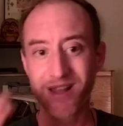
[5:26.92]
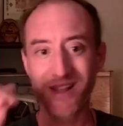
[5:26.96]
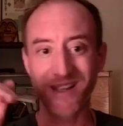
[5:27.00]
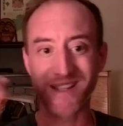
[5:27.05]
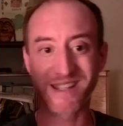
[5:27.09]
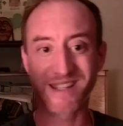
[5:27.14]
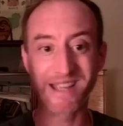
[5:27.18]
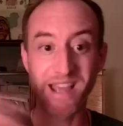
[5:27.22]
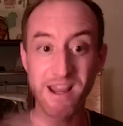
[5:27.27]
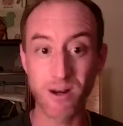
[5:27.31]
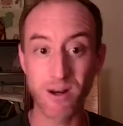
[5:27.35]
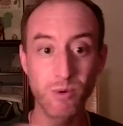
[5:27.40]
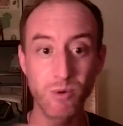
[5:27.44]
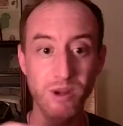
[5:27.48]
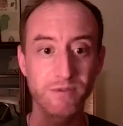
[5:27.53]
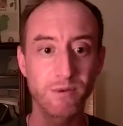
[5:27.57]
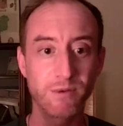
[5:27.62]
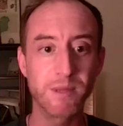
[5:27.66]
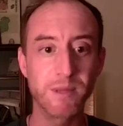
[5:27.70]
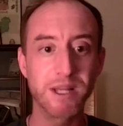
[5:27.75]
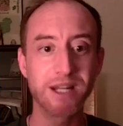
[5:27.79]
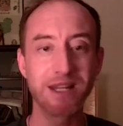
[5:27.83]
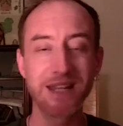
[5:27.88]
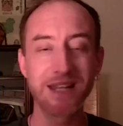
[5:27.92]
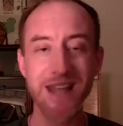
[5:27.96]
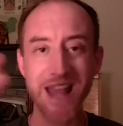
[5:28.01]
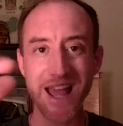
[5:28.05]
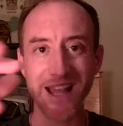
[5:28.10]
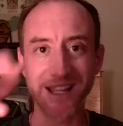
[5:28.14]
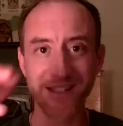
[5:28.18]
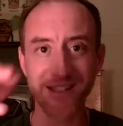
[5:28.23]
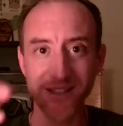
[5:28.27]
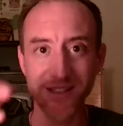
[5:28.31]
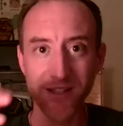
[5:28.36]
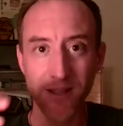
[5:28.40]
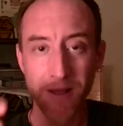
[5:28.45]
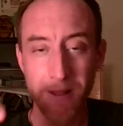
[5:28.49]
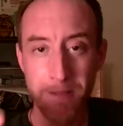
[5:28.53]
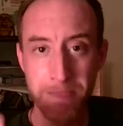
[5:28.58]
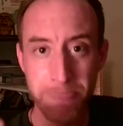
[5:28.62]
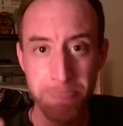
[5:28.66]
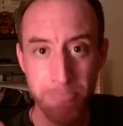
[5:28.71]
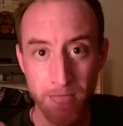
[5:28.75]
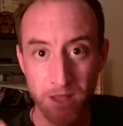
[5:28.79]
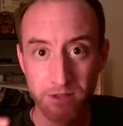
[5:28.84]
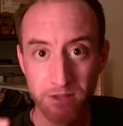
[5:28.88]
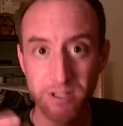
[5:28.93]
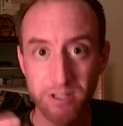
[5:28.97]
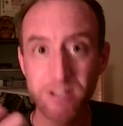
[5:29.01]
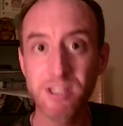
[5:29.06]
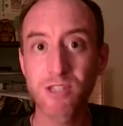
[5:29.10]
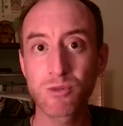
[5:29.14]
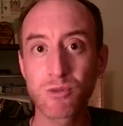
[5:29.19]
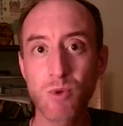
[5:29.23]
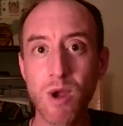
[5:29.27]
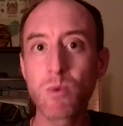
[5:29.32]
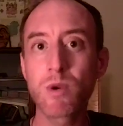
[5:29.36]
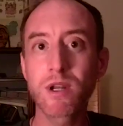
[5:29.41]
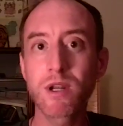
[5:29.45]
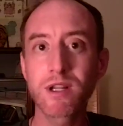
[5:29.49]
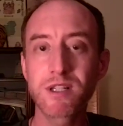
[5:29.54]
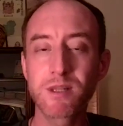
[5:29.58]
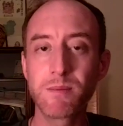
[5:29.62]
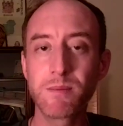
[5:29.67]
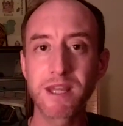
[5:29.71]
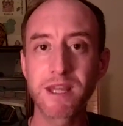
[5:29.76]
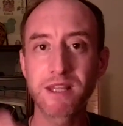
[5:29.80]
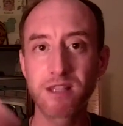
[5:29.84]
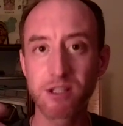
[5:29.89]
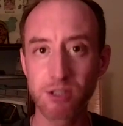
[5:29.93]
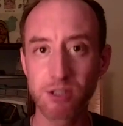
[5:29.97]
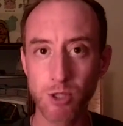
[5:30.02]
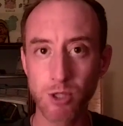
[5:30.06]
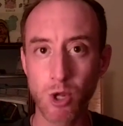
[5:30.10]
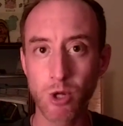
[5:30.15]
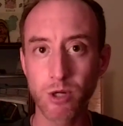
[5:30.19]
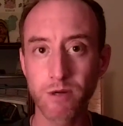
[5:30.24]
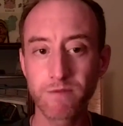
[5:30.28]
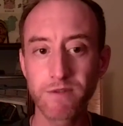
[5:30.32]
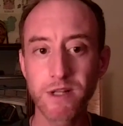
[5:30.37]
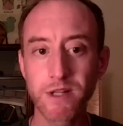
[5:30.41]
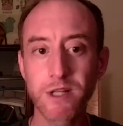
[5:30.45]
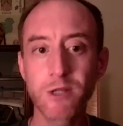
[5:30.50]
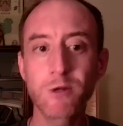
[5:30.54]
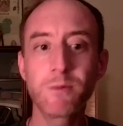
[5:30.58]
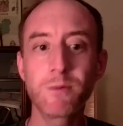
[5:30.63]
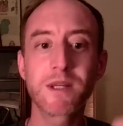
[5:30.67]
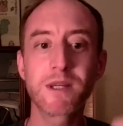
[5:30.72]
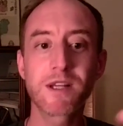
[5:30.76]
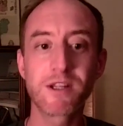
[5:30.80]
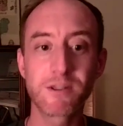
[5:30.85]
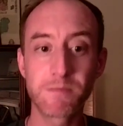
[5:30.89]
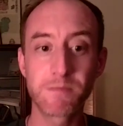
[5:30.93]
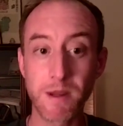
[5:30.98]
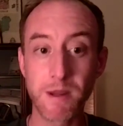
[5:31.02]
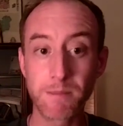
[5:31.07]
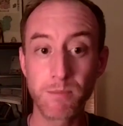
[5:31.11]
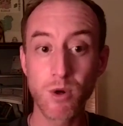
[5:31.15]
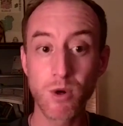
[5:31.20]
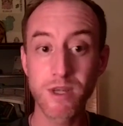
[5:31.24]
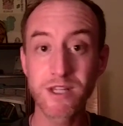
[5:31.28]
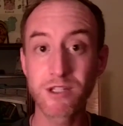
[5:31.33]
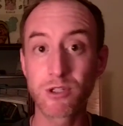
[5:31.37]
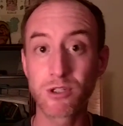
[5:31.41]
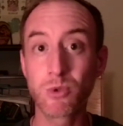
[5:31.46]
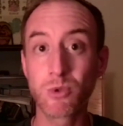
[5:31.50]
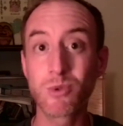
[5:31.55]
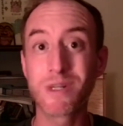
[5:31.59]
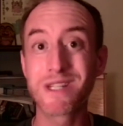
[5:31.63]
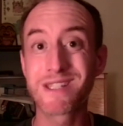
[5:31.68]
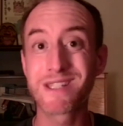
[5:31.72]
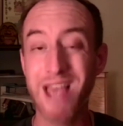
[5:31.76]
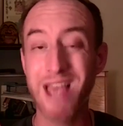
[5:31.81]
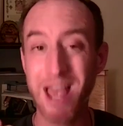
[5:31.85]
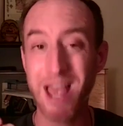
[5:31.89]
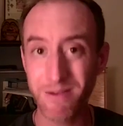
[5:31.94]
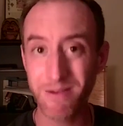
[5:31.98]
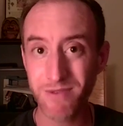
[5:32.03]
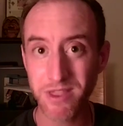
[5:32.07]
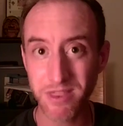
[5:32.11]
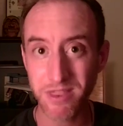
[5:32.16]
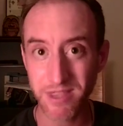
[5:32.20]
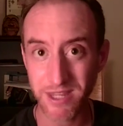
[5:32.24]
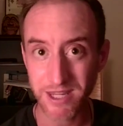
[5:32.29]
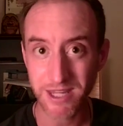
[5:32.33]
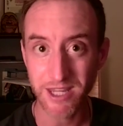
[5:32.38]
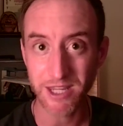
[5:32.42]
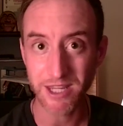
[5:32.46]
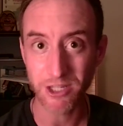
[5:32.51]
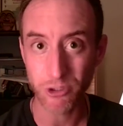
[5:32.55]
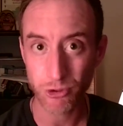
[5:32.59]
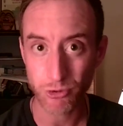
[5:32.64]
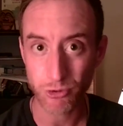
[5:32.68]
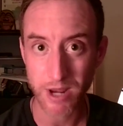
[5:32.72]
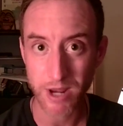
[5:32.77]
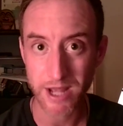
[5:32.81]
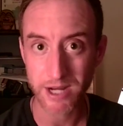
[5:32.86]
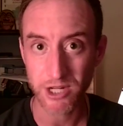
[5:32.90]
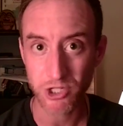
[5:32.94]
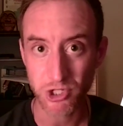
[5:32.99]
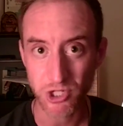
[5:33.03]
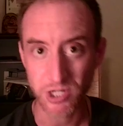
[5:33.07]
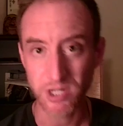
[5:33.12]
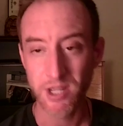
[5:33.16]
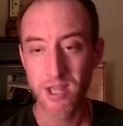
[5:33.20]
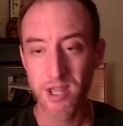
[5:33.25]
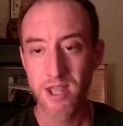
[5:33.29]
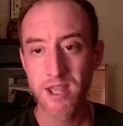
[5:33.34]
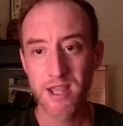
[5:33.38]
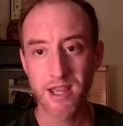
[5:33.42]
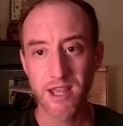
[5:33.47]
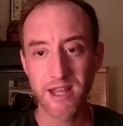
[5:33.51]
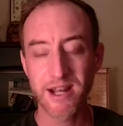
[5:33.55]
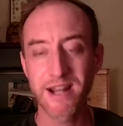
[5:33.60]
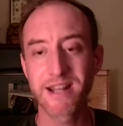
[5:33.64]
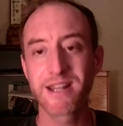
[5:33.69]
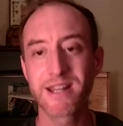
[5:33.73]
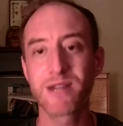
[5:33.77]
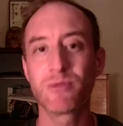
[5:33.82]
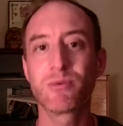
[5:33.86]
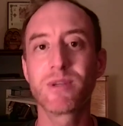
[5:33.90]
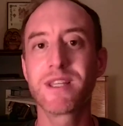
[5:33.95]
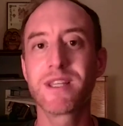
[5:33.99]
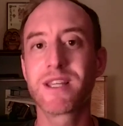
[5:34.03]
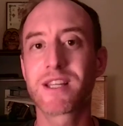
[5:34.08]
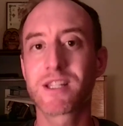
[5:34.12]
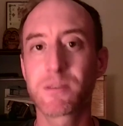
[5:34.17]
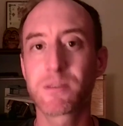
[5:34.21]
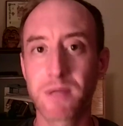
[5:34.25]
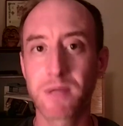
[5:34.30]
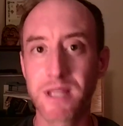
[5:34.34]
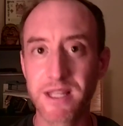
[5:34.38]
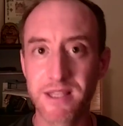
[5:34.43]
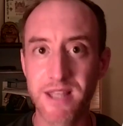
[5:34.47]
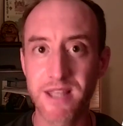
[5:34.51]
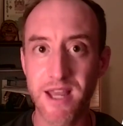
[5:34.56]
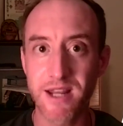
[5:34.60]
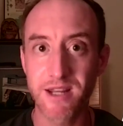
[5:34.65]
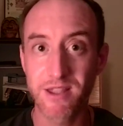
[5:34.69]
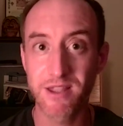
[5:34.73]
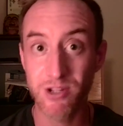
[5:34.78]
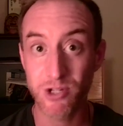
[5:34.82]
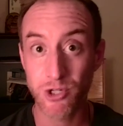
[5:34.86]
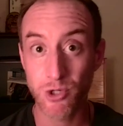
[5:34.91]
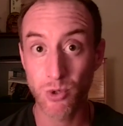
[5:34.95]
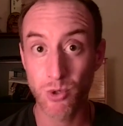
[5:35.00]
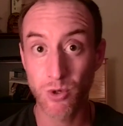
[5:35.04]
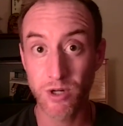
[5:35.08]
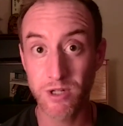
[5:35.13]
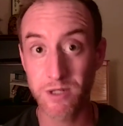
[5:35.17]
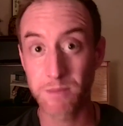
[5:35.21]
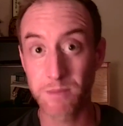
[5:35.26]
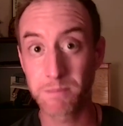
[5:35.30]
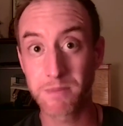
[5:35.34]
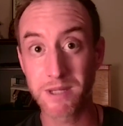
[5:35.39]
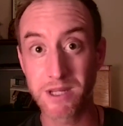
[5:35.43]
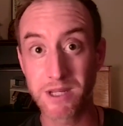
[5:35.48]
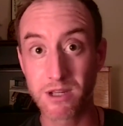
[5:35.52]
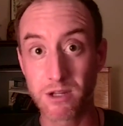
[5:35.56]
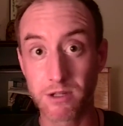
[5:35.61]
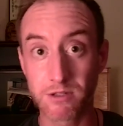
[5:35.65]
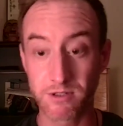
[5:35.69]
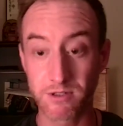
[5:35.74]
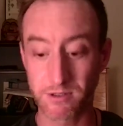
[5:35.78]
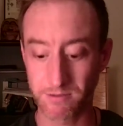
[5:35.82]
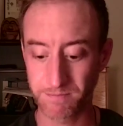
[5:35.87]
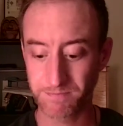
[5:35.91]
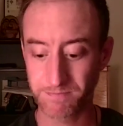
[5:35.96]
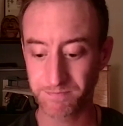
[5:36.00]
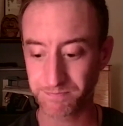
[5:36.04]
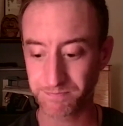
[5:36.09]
Get away from it. Next. This is why I wanted to make this longer video, because my point too is have a thinking strategy. And I didn't really explain that in the short because